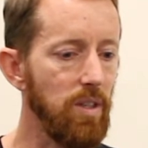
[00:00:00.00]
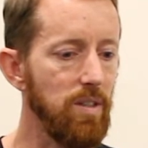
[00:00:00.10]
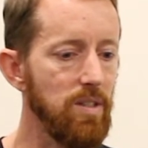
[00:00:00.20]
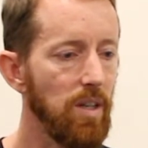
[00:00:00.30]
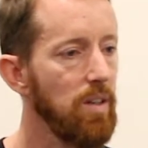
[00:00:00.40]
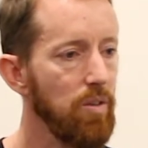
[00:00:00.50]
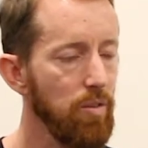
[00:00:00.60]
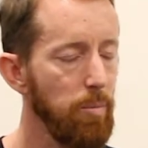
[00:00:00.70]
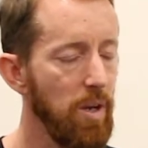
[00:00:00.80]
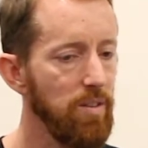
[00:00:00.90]
in the
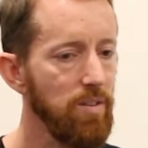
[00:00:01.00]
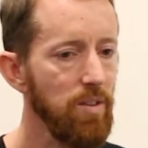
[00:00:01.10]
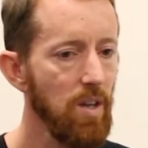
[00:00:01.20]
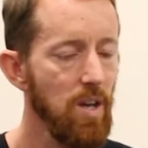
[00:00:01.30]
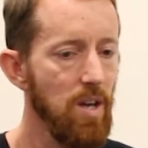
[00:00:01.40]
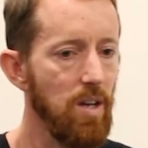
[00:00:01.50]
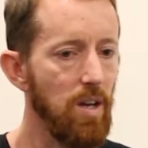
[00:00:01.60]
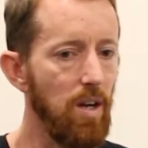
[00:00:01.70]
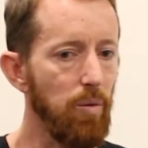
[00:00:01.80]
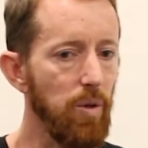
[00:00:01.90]
technical space,
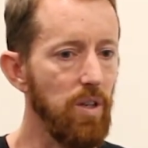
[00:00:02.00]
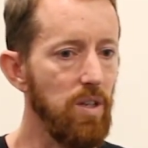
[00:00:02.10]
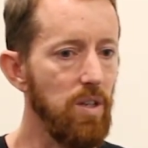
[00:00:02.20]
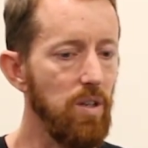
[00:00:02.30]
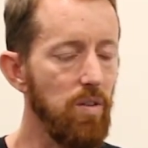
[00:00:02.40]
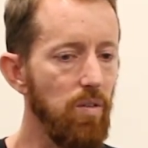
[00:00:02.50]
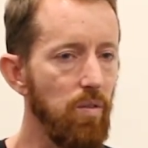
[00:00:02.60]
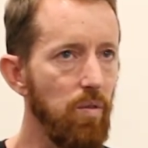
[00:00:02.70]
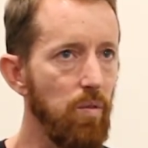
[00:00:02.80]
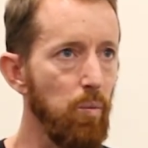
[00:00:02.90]
we
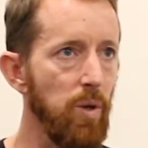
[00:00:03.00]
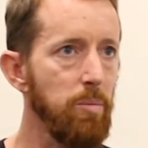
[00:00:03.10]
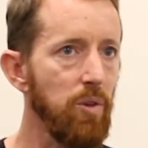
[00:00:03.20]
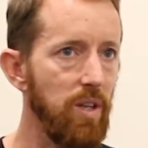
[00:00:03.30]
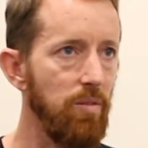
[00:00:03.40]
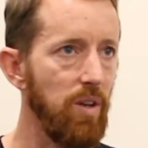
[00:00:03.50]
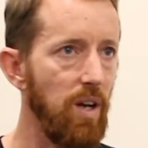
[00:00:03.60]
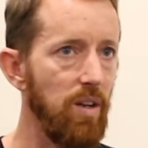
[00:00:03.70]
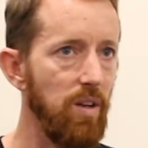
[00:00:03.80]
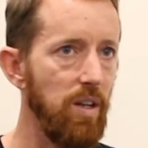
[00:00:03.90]
believe
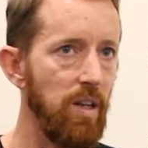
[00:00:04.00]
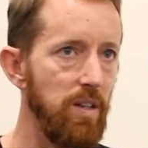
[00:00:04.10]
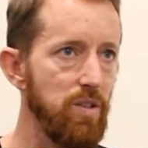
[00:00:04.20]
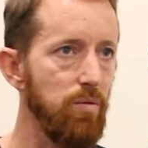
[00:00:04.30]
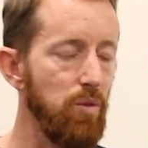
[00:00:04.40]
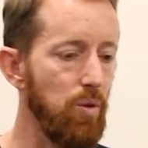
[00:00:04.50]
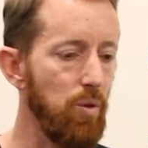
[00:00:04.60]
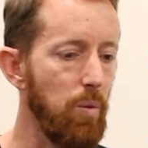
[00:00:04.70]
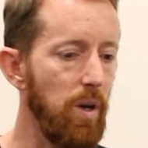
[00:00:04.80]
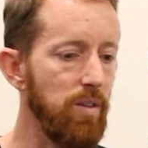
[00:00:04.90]
that an interview
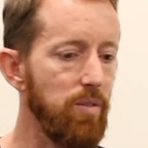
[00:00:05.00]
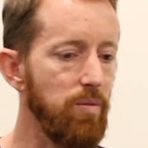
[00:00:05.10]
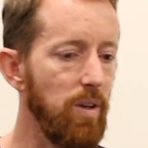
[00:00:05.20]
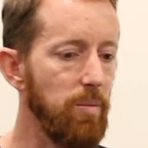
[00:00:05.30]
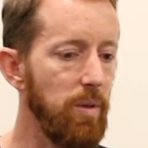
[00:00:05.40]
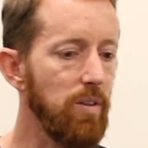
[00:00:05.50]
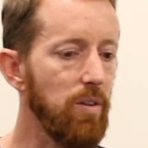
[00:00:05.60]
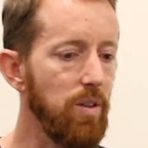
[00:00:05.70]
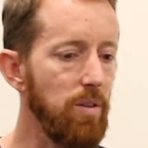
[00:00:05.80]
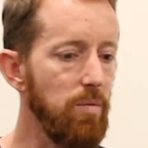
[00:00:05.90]
always
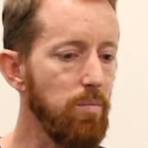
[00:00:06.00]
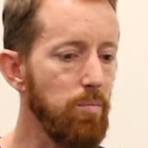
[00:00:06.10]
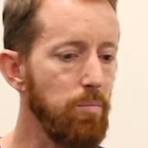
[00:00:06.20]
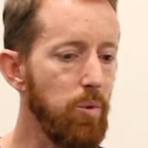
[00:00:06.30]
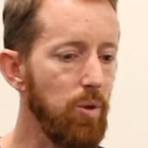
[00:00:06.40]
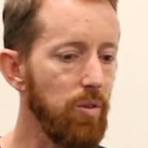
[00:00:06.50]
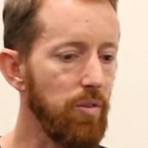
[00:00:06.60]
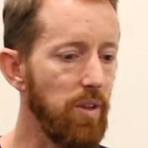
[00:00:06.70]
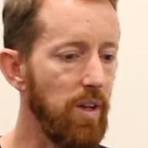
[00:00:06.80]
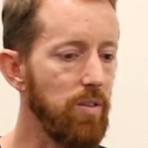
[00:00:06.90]
fundamentally
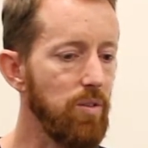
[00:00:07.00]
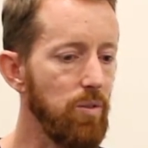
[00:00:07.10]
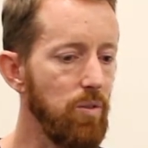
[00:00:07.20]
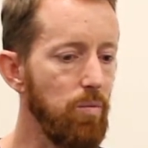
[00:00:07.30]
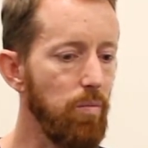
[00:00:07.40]
boils down to